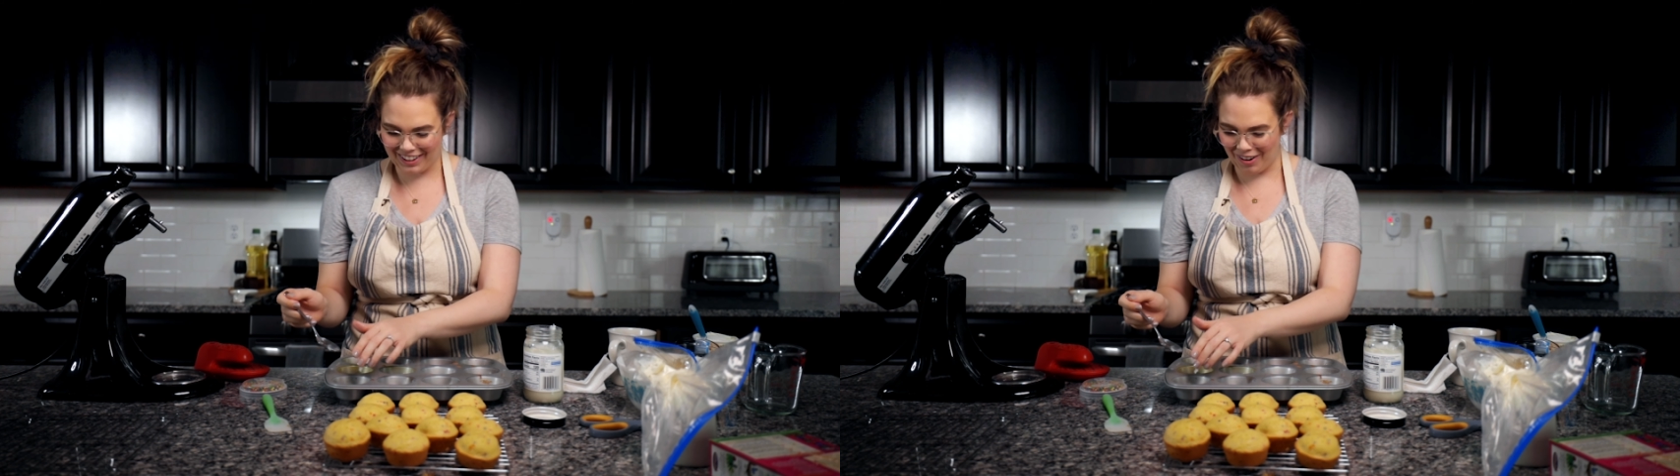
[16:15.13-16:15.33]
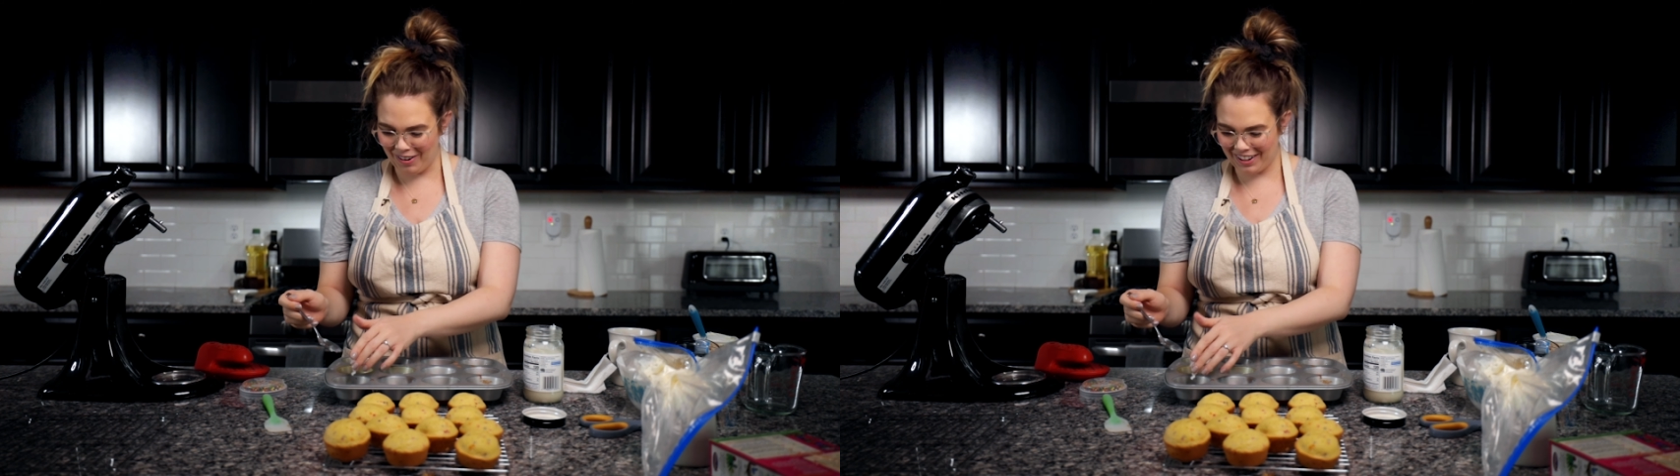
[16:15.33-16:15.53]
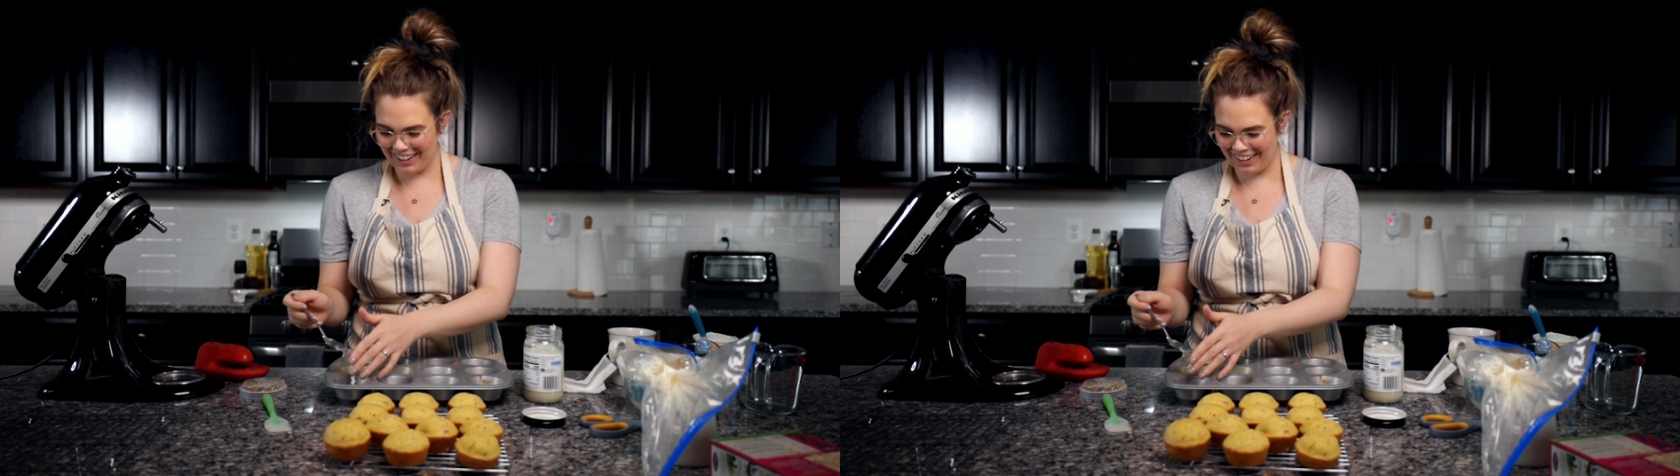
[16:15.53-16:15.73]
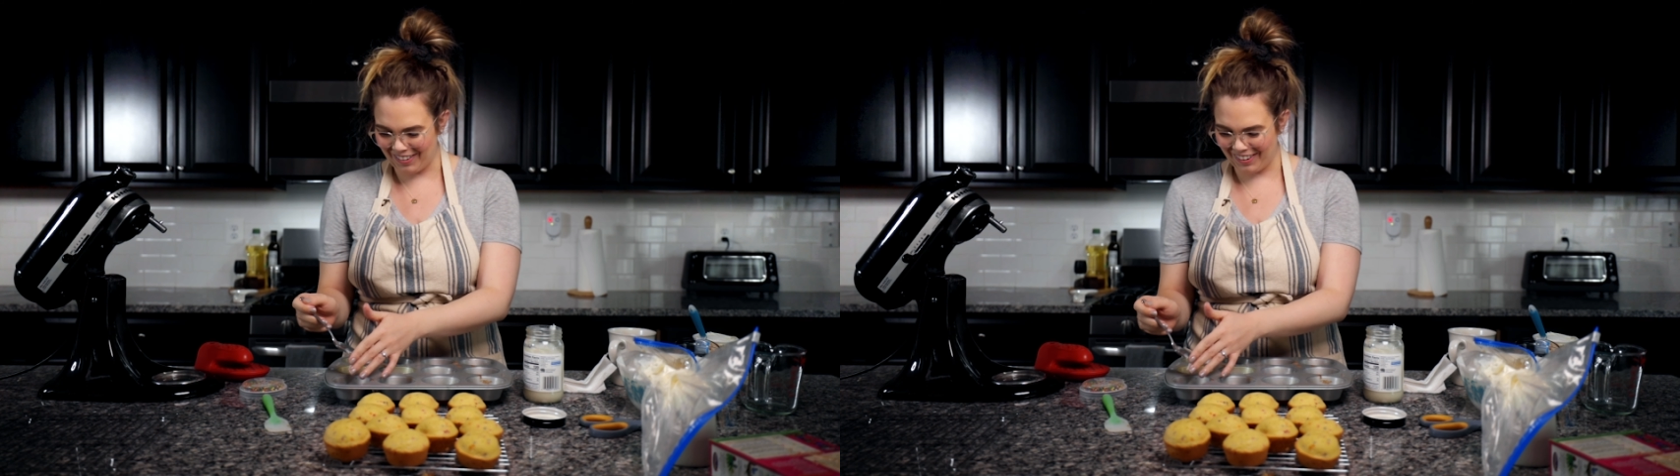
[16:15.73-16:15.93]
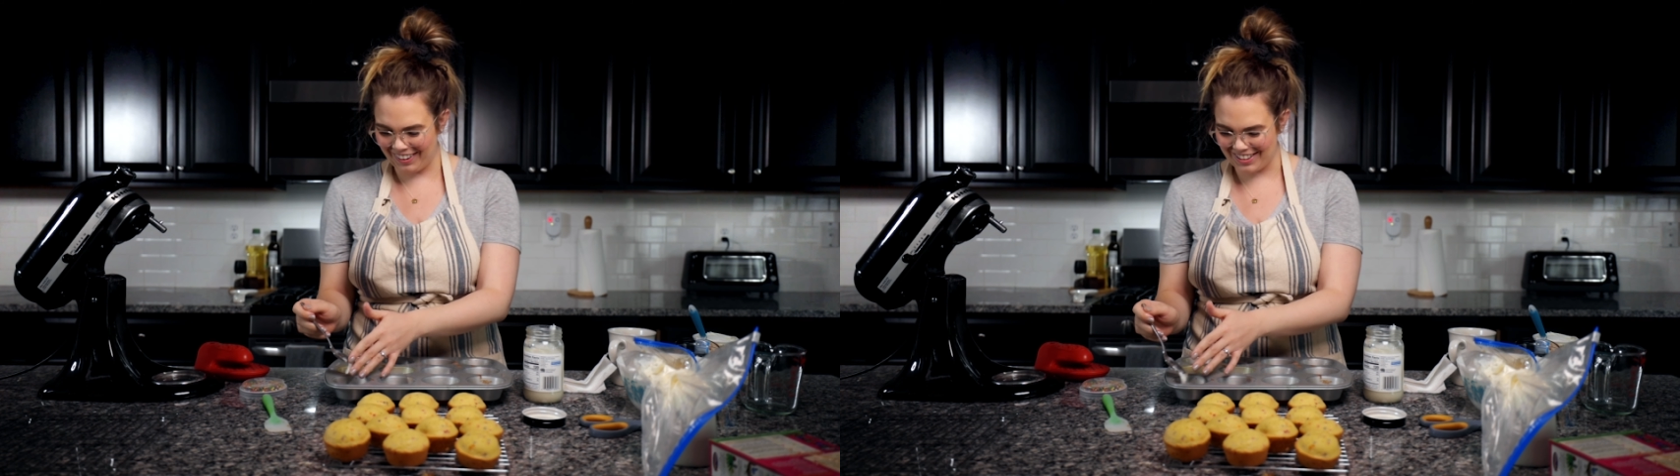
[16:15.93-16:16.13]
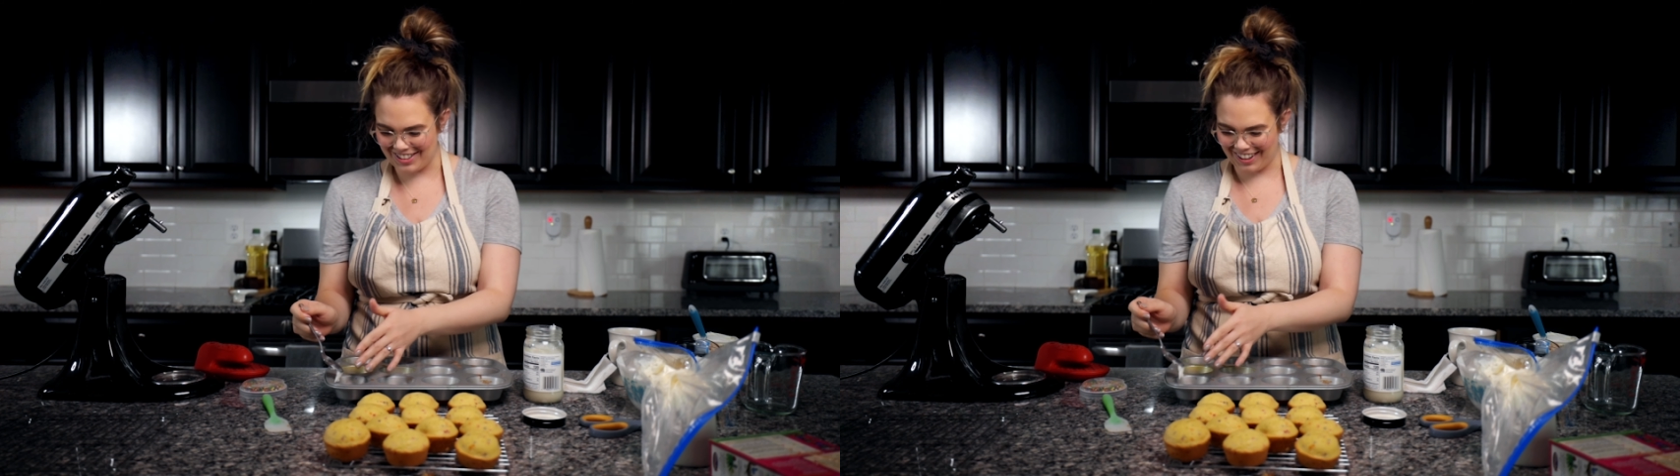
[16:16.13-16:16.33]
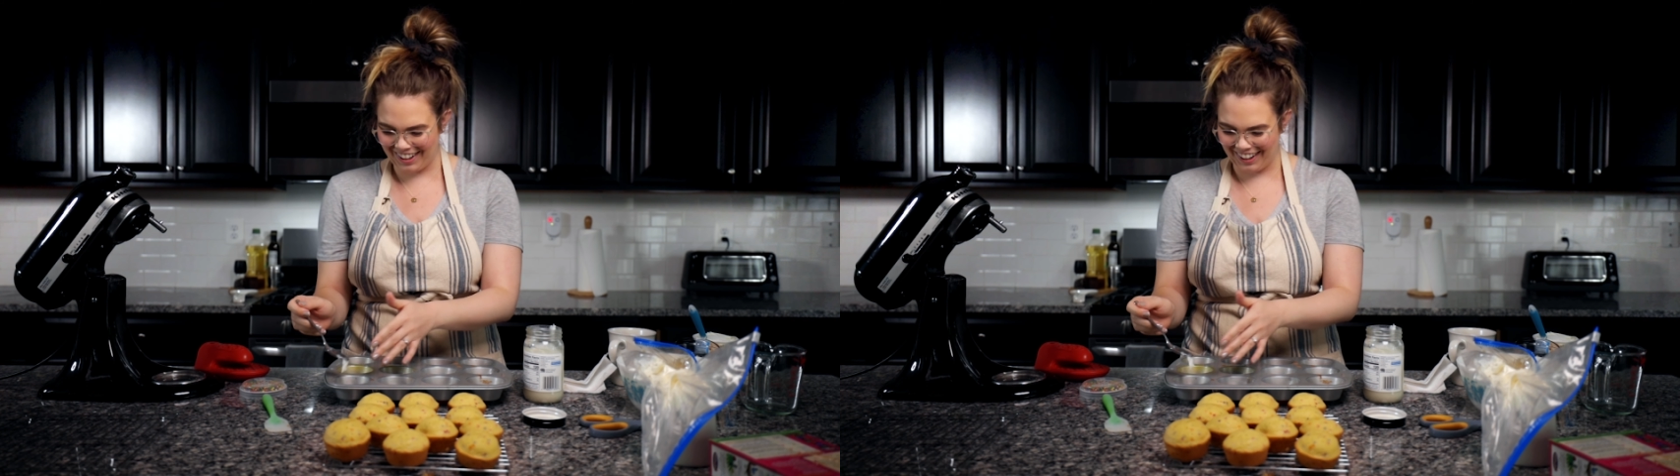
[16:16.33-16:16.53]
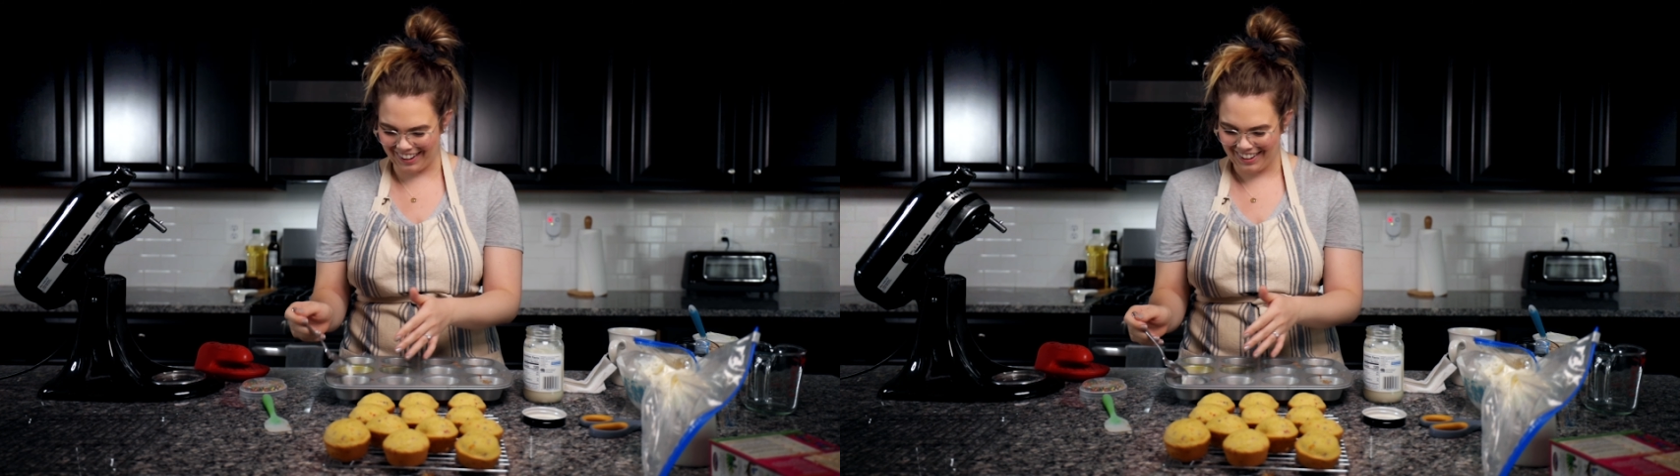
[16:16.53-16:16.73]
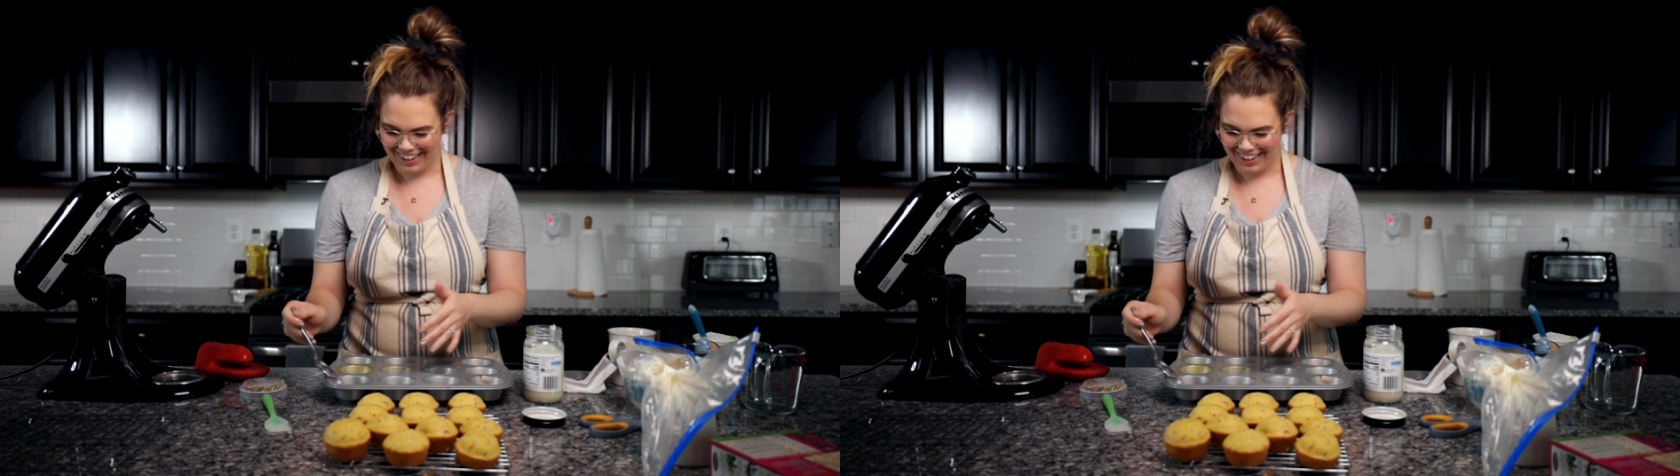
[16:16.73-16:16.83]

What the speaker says: coconut oil jar.